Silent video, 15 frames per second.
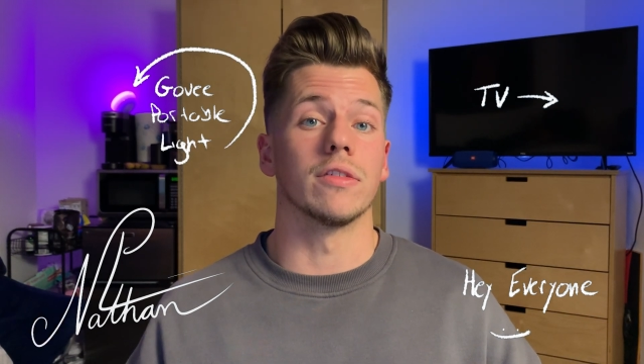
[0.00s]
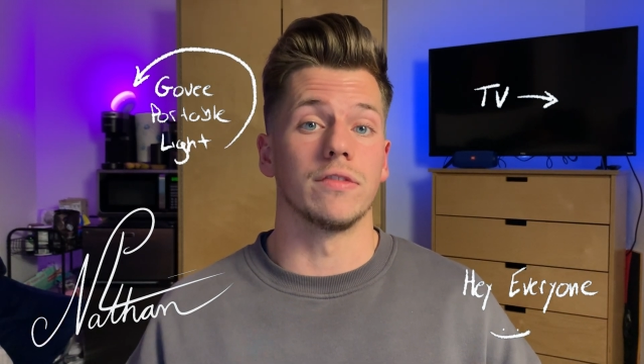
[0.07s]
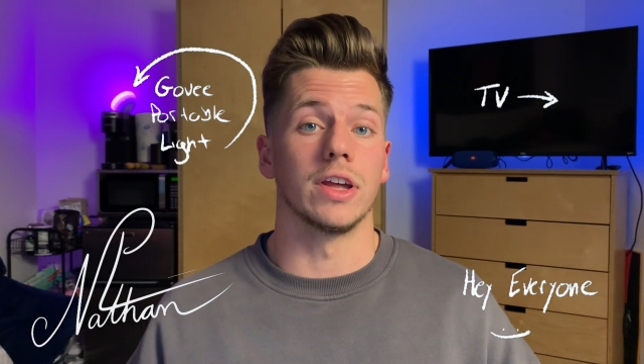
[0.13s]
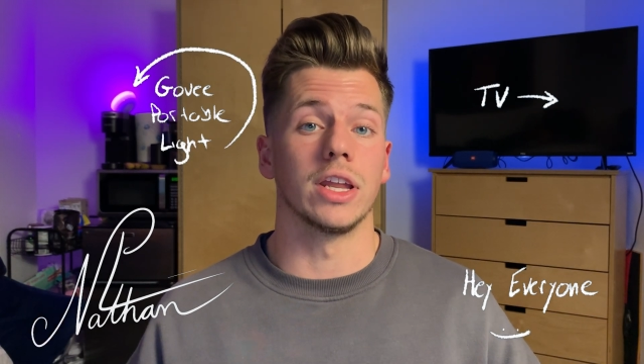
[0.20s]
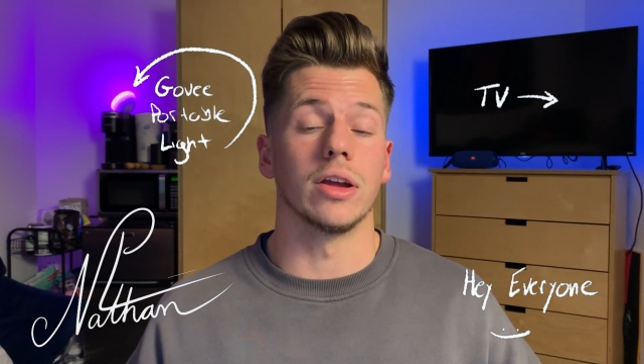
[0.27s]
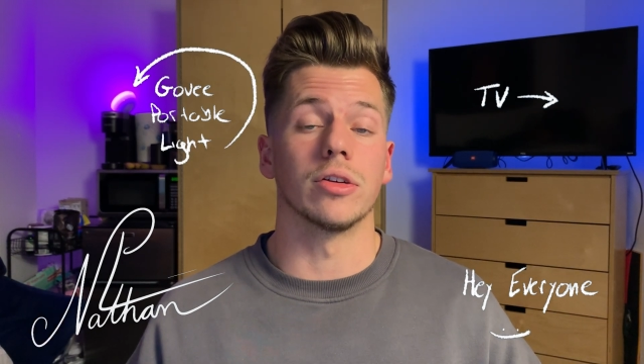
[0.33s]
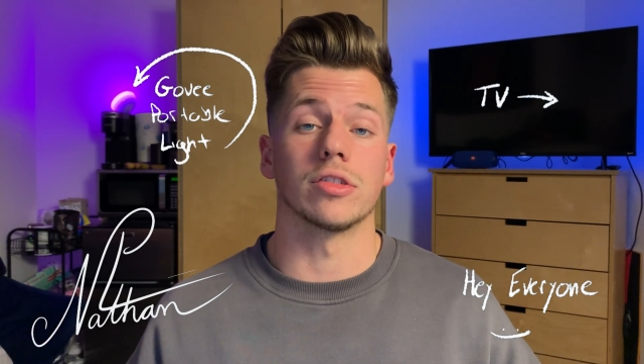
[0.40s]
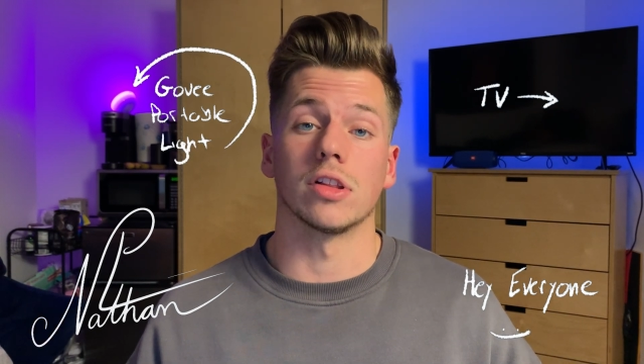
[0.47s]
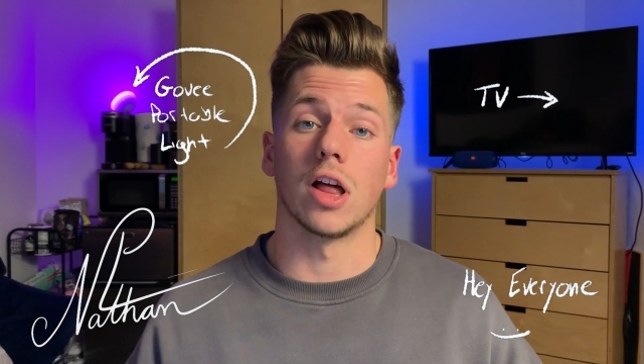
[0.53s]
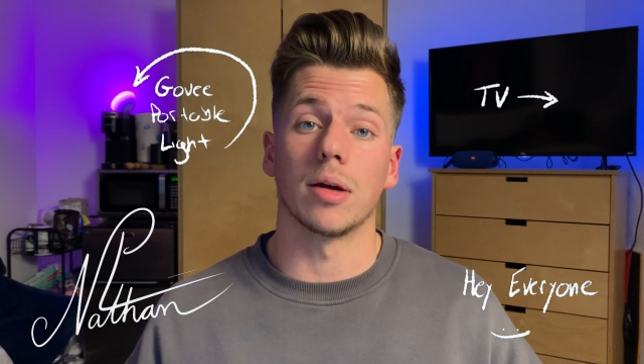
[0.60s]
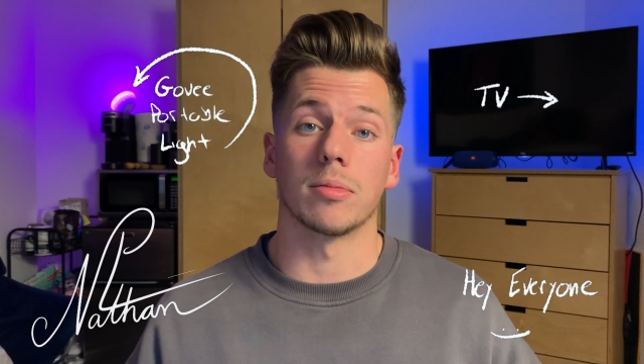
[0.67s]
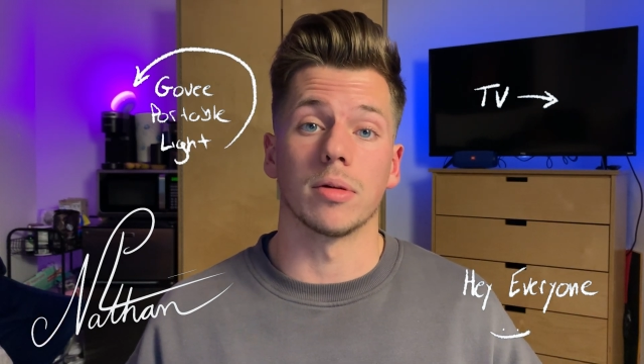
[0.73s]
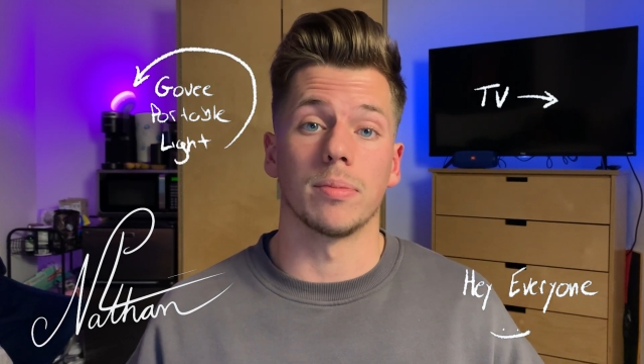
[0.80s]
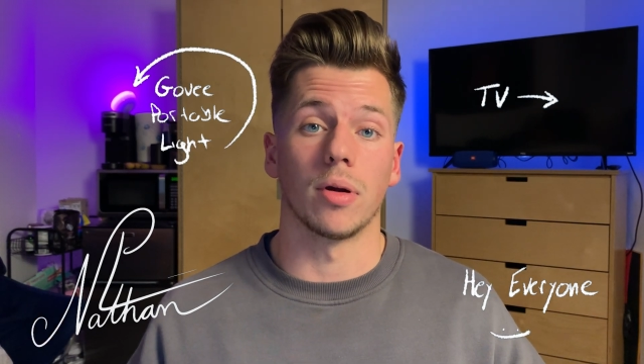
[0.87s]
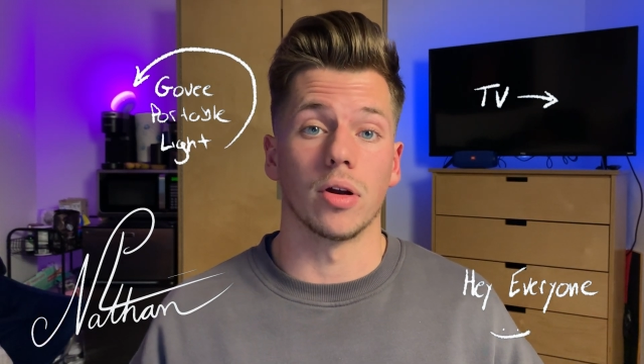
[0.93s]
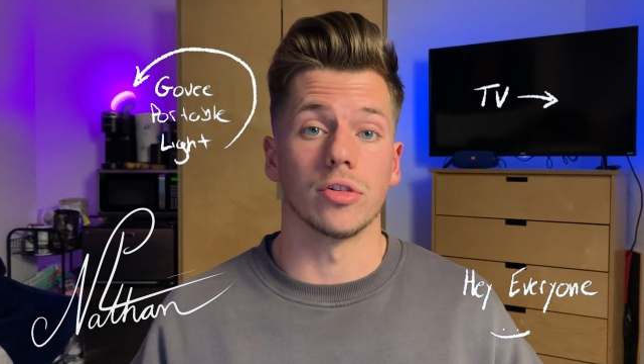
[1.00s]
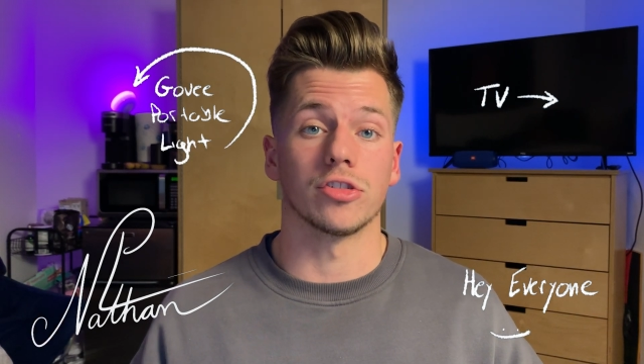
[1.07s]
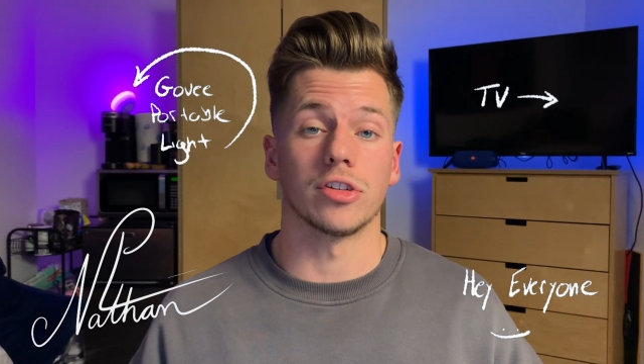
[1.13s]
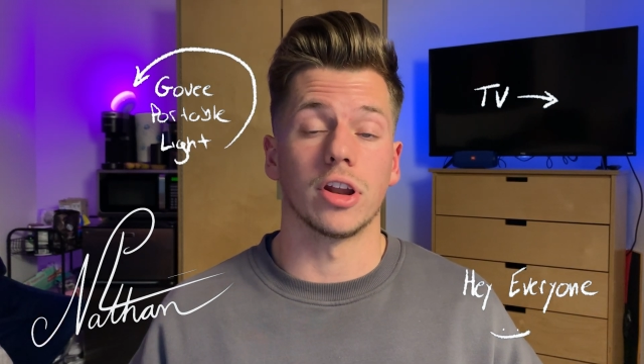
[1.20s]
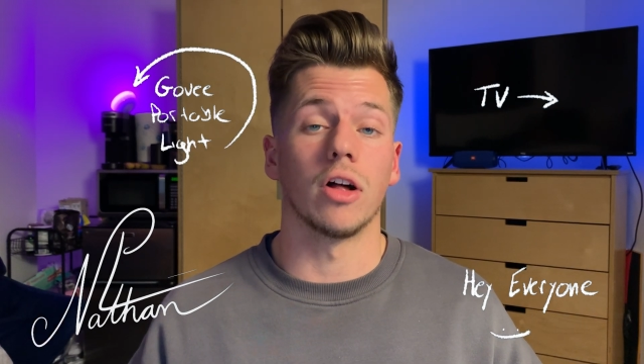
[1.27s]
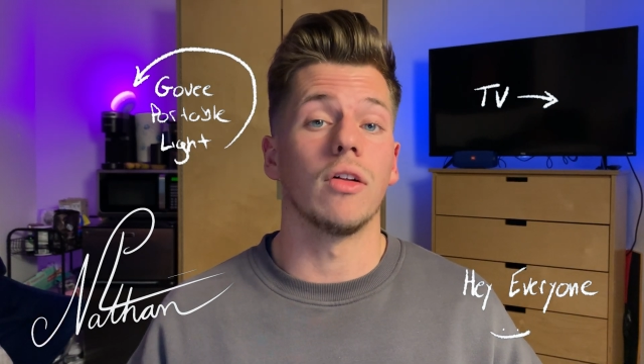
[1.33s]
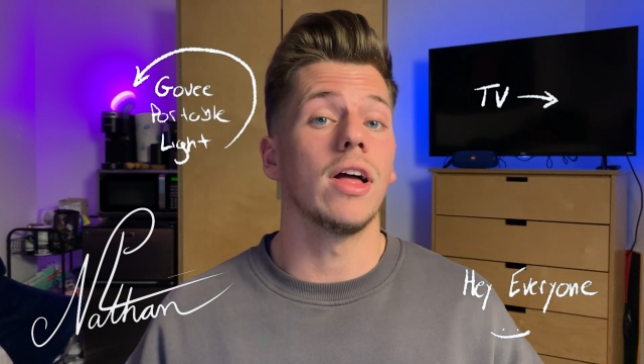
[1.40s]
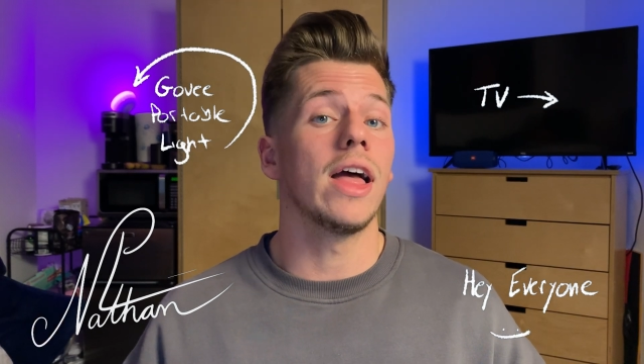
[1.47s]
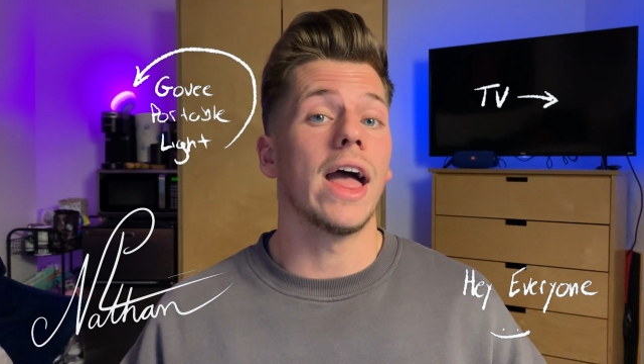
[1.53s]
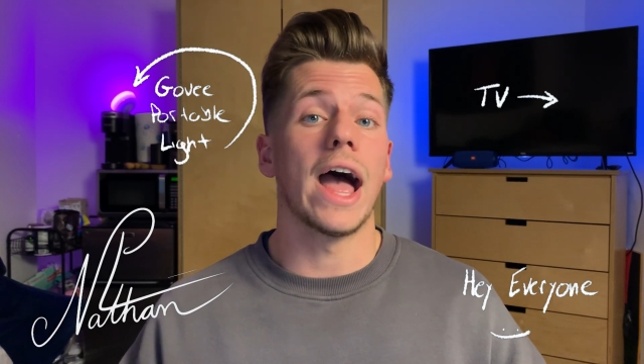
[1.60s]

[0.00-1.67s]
videos a lot more personal